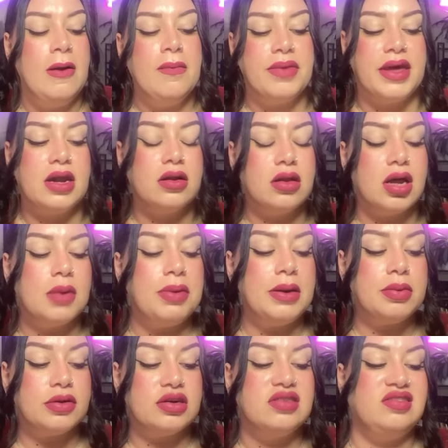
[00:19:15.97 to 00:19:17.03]
and a lot of
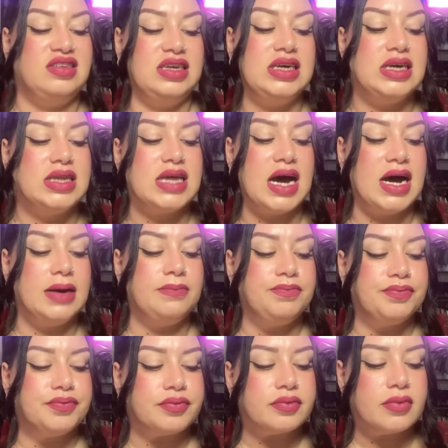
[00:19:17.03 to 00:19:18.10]
people are seeing that.
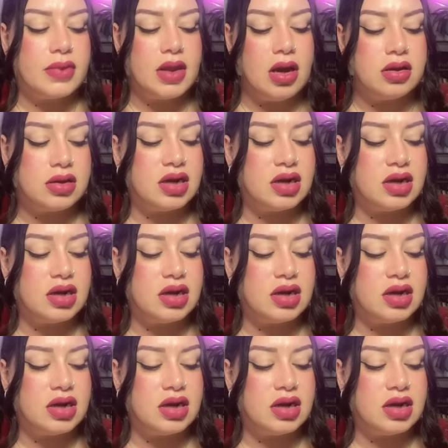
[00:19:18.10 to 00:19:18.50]
a